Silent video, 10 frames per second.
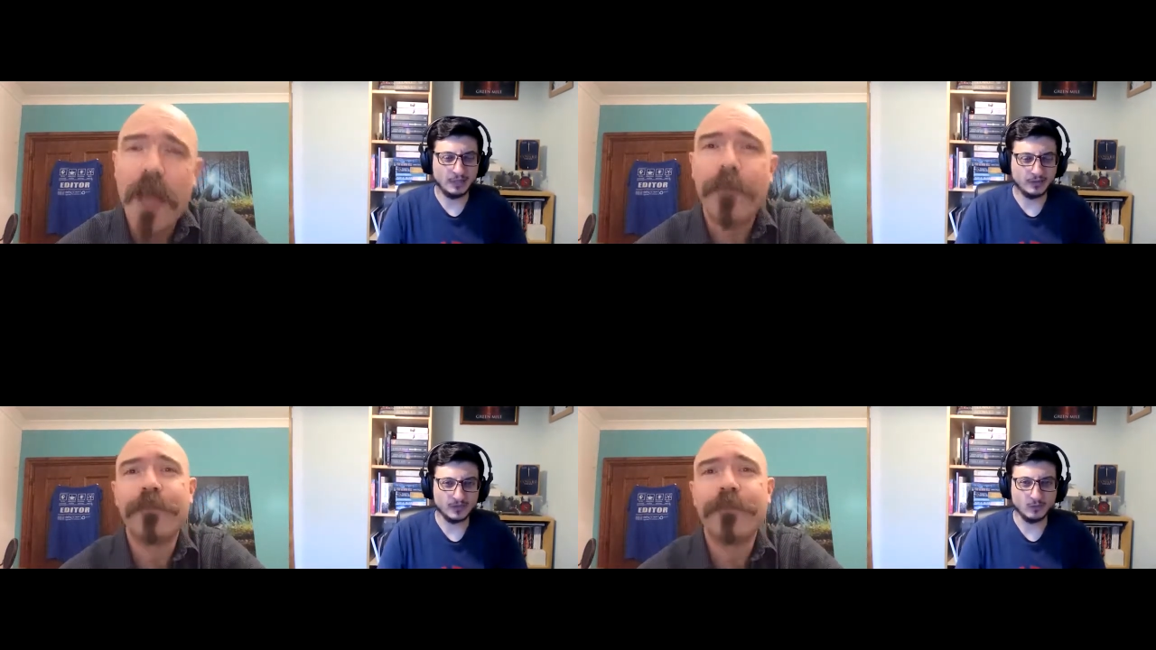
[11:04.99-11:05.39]

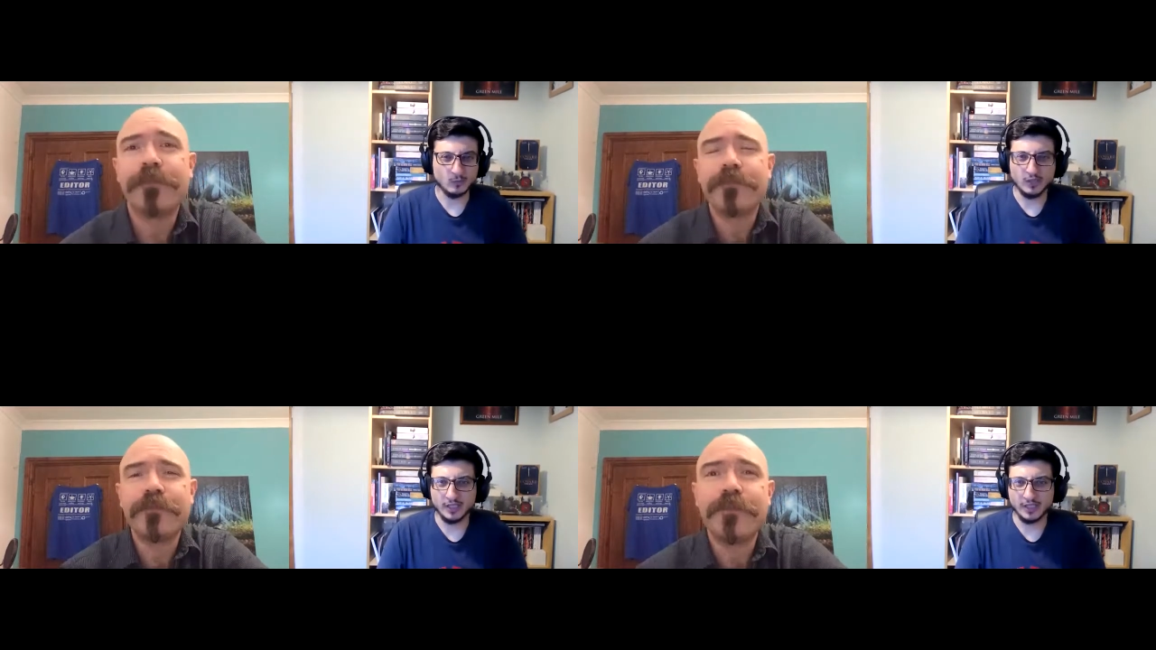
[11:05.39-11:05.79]
Speaker 1: how does it
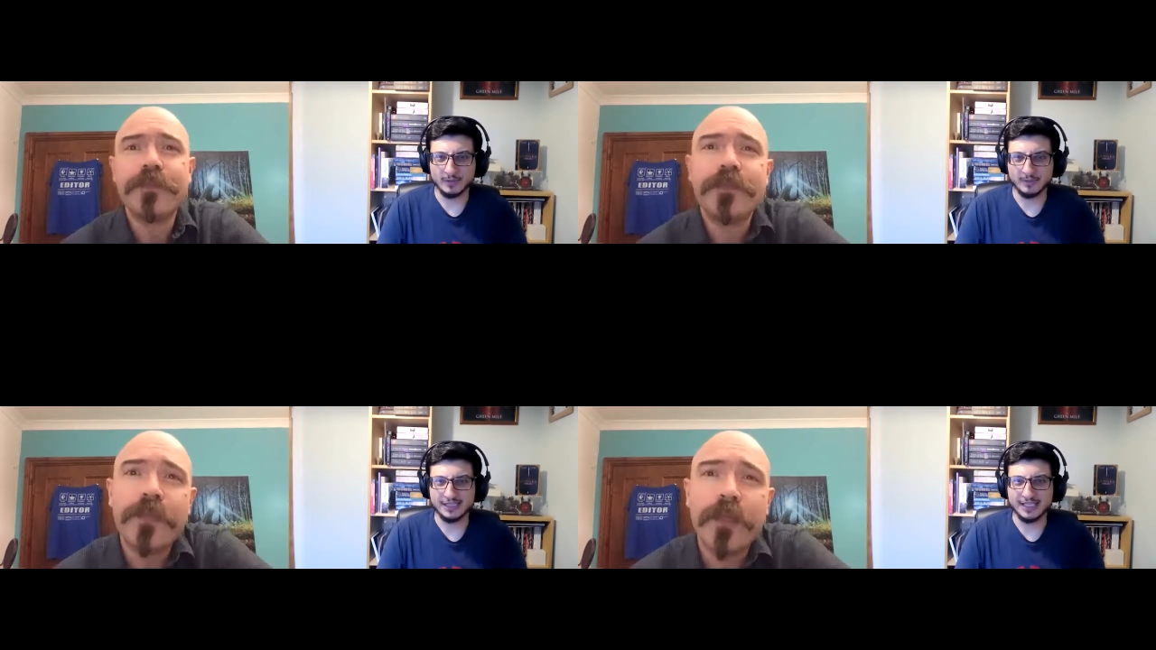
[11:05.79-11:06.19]
work? I
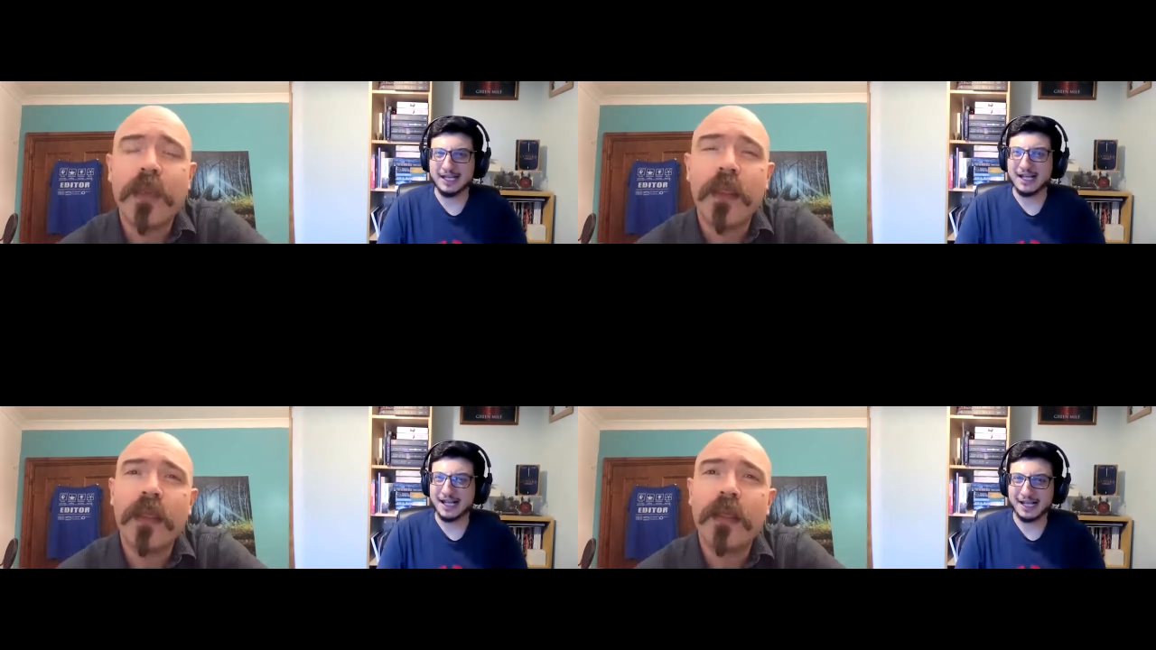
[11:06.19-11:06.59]
mean,
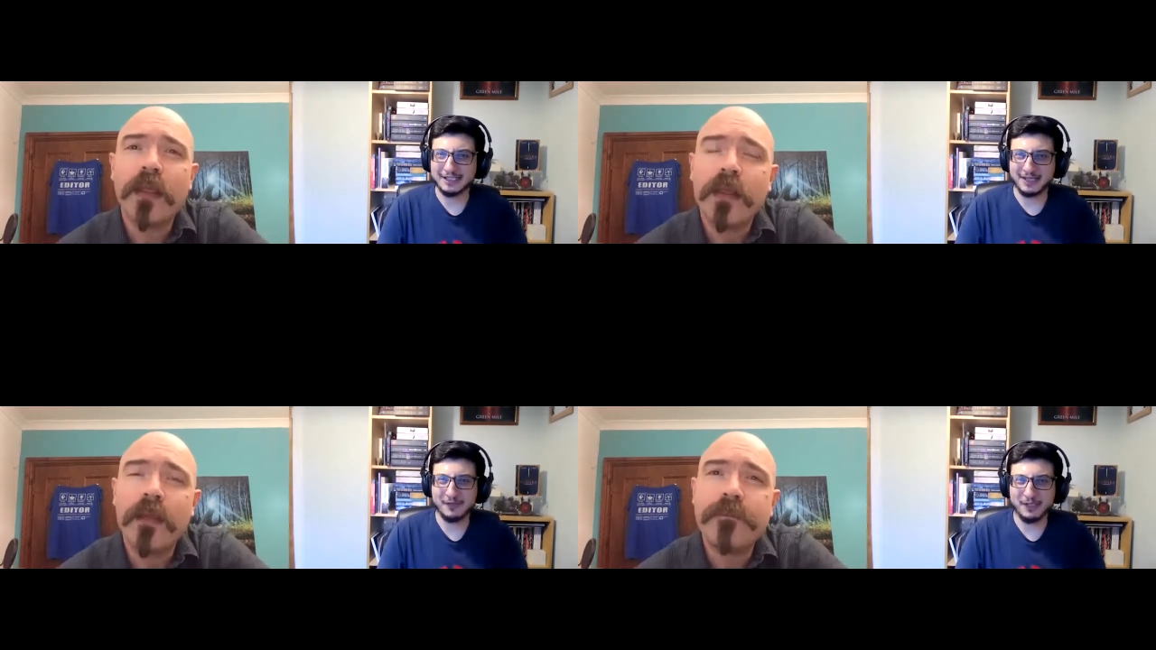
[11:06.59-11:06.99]

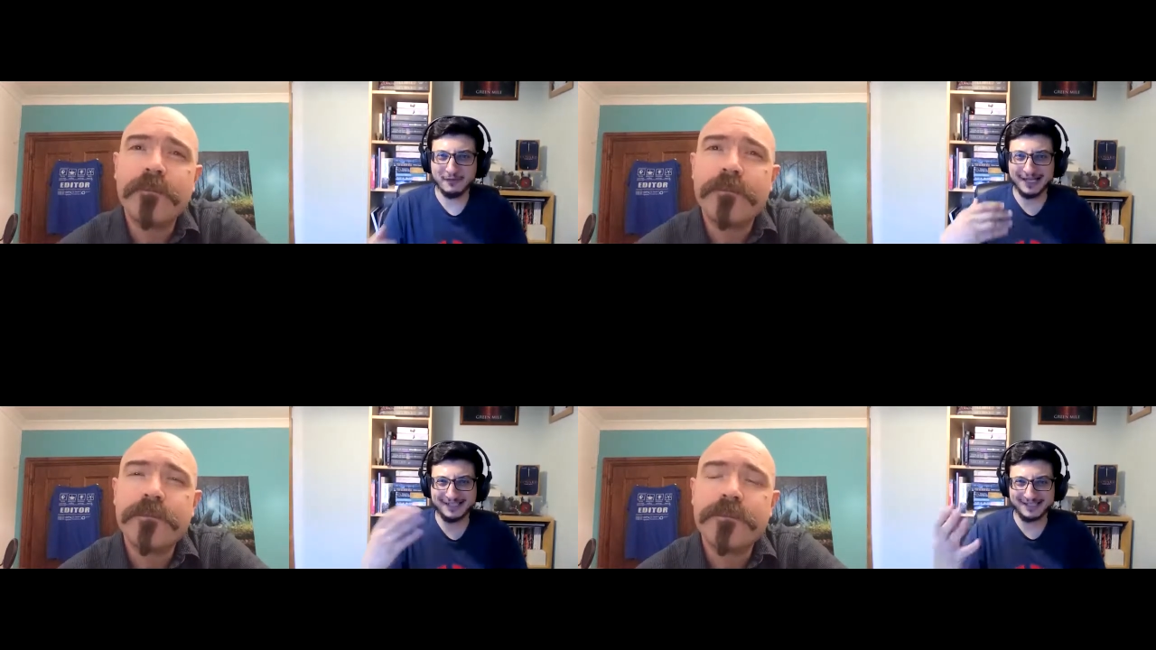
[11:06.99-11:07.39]
have you ever
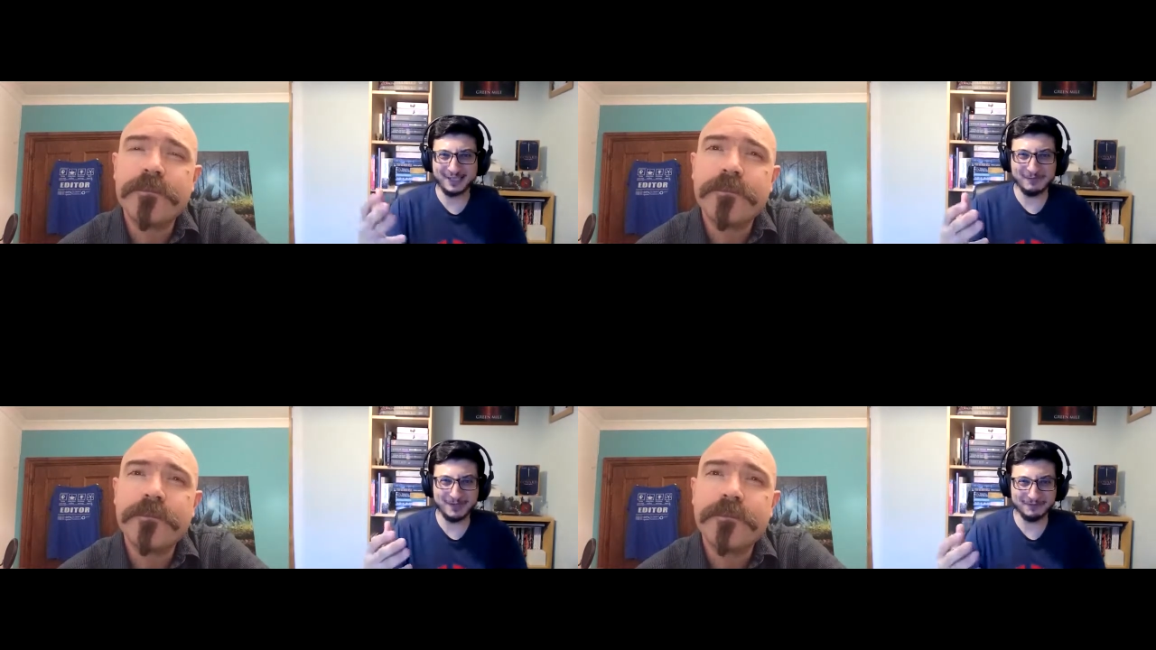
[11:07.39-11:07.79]
had
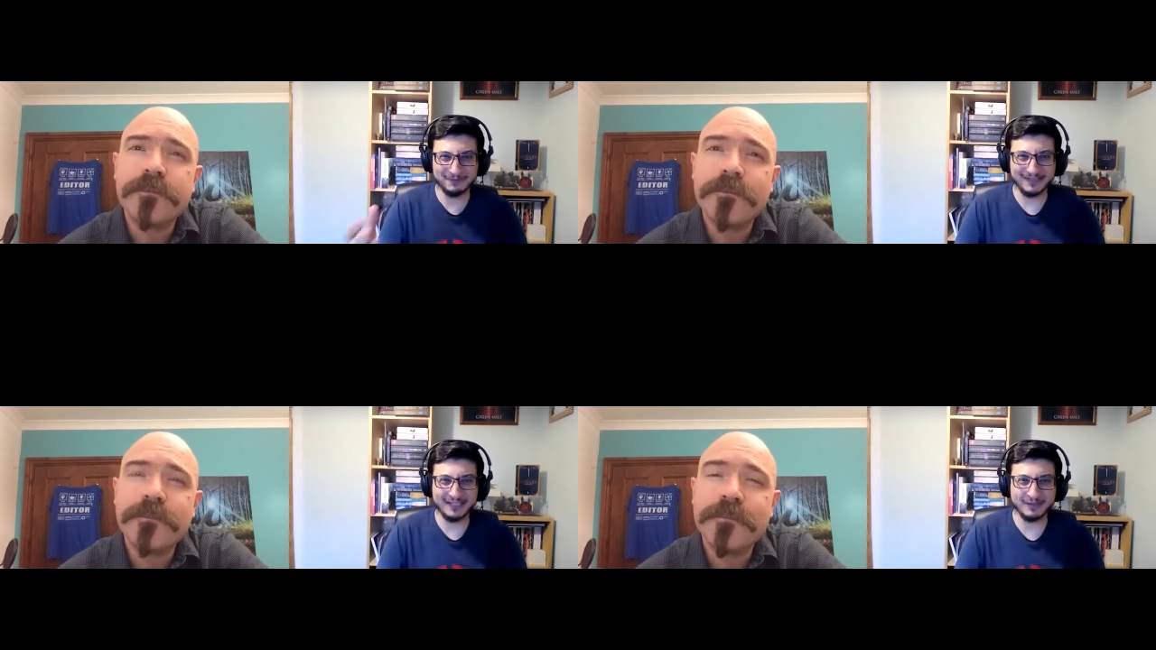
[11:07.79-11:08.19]

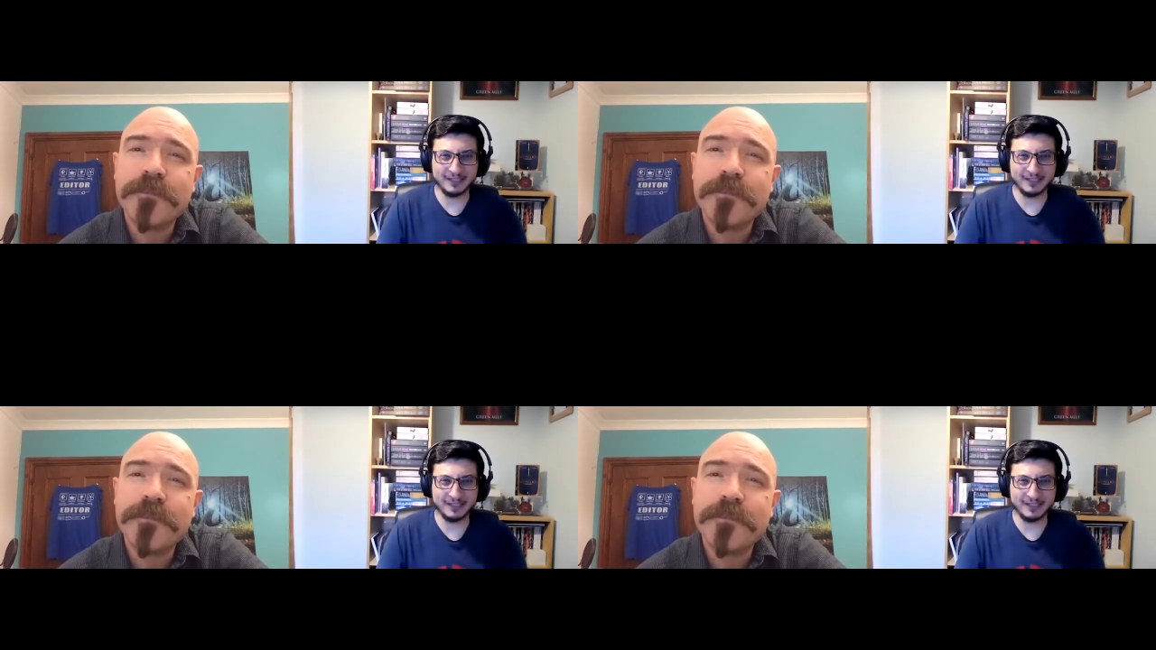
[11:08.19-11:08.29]
someone you know,